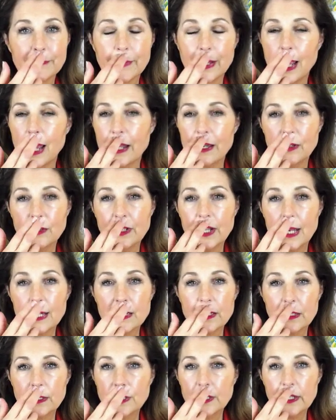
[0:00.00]
I don't like
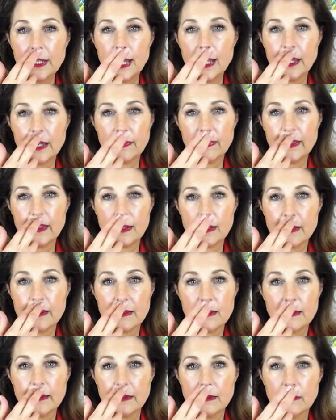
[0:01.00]
to look at
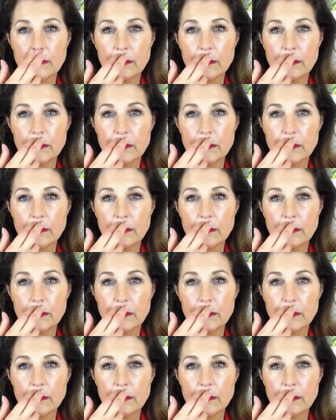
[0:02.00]
this.